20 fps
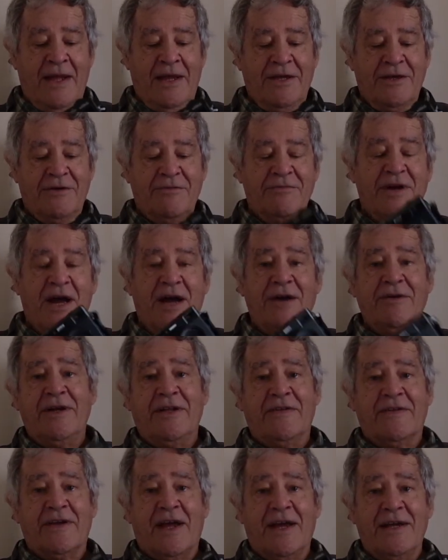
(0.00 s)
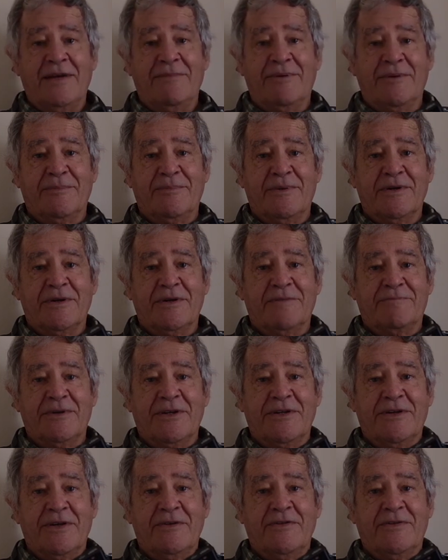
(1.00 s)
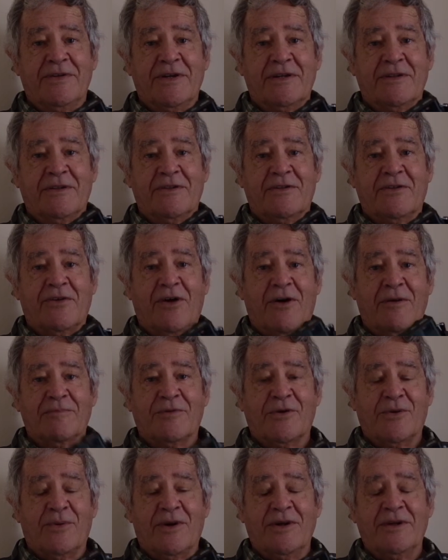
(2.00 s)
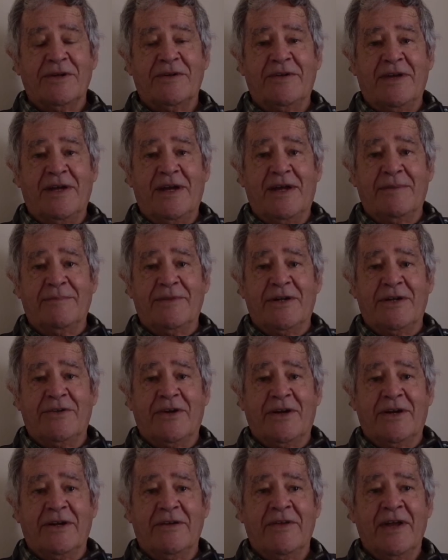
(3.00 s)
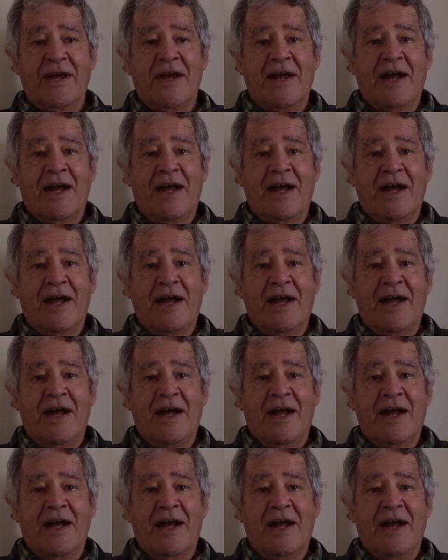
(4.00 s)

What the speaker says: You know it's capable of producing top quality images,